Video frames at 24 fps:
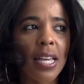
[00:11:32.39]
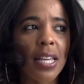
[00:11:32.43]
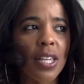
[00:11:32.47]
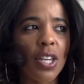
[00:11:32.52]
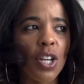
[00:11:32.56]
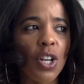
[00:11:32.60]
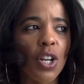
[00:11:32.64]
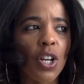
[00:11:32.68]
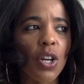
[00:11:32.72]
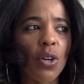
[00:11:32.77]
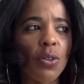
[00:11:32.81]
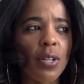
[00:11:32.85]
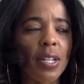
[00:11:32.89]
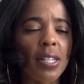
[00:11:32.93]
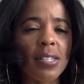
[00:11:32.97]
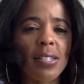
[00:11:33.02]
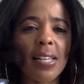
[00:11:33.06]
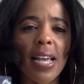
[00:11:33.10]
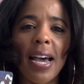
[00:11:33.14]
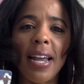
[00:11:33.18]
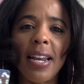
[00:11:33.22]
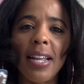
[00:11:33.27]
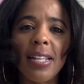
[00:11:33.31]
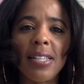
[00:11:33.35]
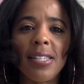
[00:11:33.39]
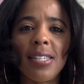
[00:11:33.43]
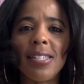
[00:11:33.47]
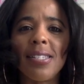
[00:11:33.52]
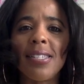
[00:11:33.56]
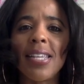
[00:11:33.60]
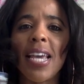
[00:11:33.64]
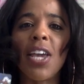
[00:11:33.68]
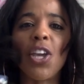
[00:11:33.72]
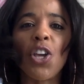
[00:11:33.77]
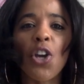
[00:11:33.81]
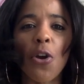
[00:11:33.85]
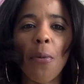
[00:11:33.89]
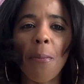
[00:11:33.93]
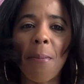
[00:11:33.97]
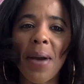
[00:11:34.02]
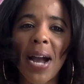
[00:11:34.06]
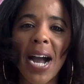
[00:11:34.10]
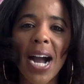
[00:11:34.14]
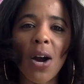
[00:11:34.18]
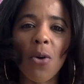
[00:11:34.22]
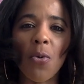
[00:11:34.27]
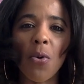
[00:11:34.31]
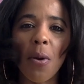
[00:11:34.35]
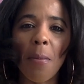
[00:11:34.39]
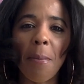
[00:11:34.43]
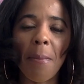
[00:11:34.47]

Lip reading: you know, deciding to take your power